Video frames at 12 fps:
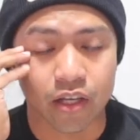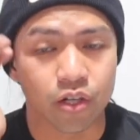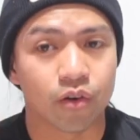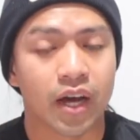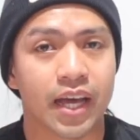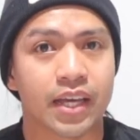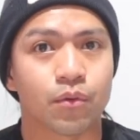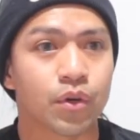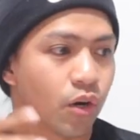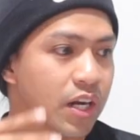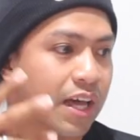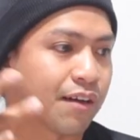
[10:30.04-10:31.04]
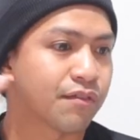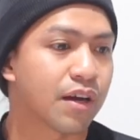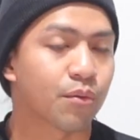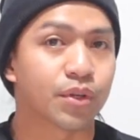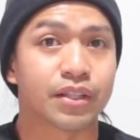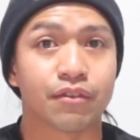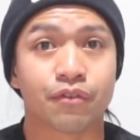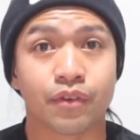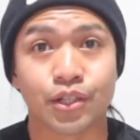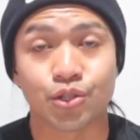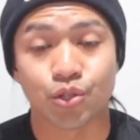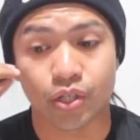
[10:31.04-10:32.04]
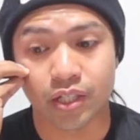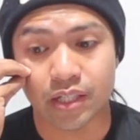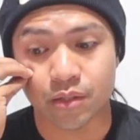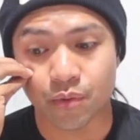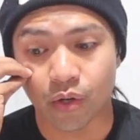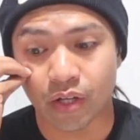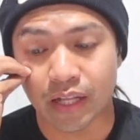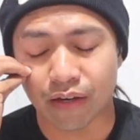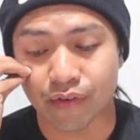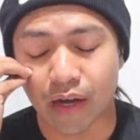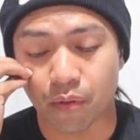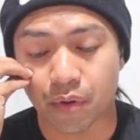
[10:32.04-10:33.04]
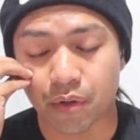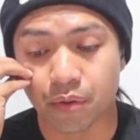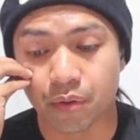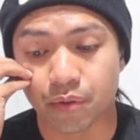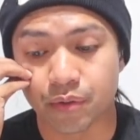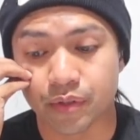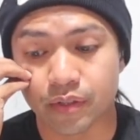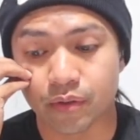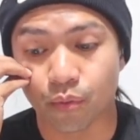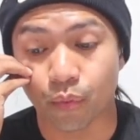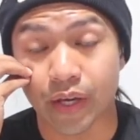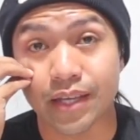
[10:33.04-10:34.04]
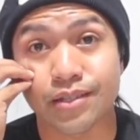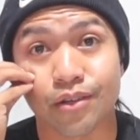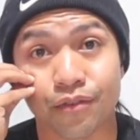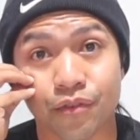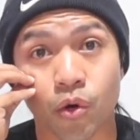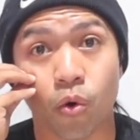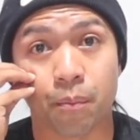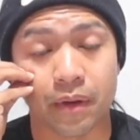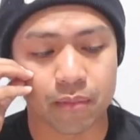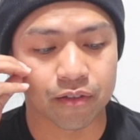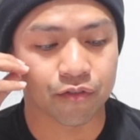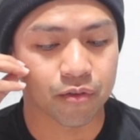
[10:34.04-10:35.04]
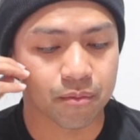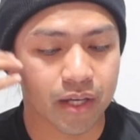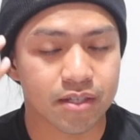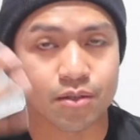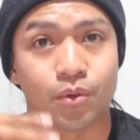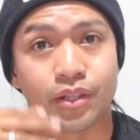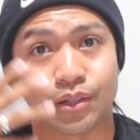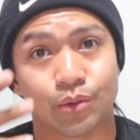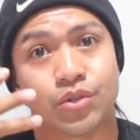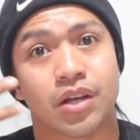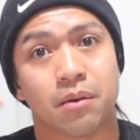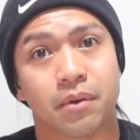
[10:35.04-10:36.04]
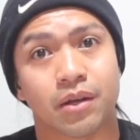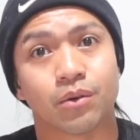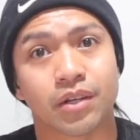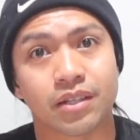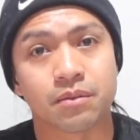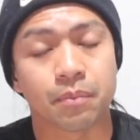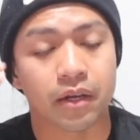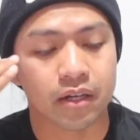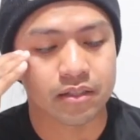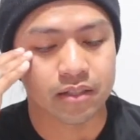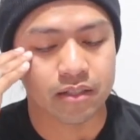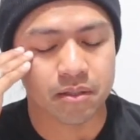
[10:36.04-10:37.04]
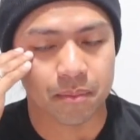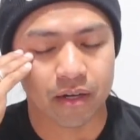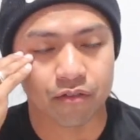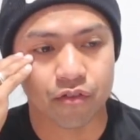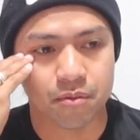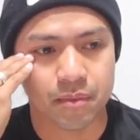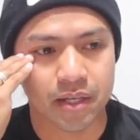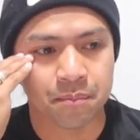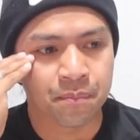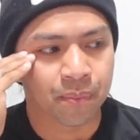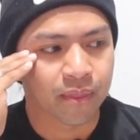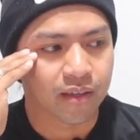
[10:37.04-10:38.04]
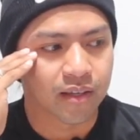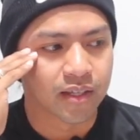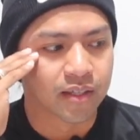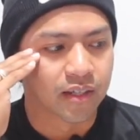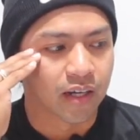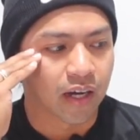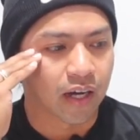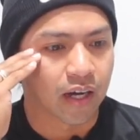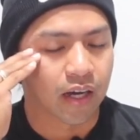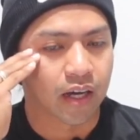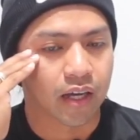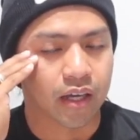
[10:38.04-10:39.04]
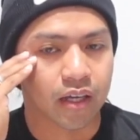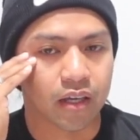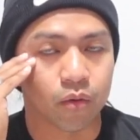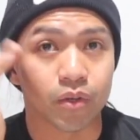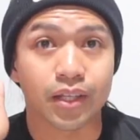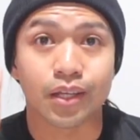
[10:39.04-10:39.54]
you know, we all have our different journeys. We all have our own ways of coping. But for me, I just wanted to share my own experiences. So parang for me, I